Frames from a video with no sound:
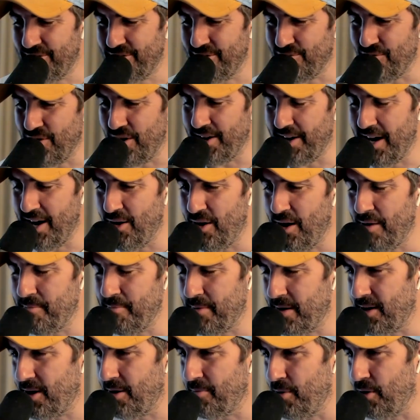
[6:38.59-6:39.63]
ride it out. I
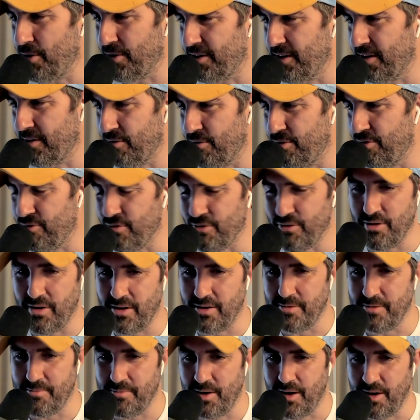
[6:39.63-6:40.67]
mean, I'm hodling through.